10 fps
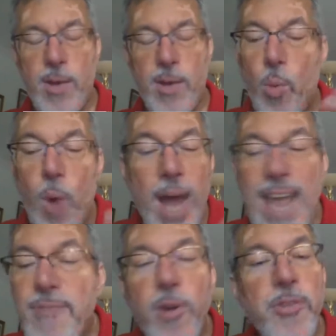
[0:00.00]

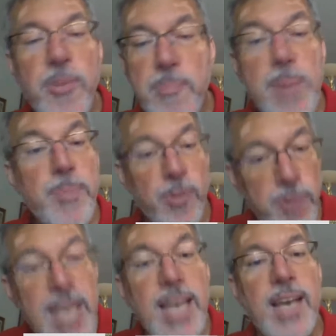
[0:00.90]
Whatever people
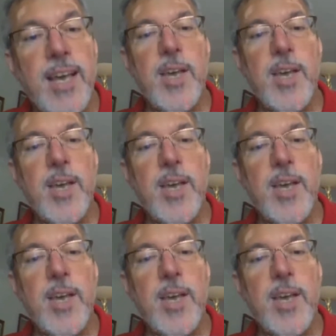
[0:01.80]
think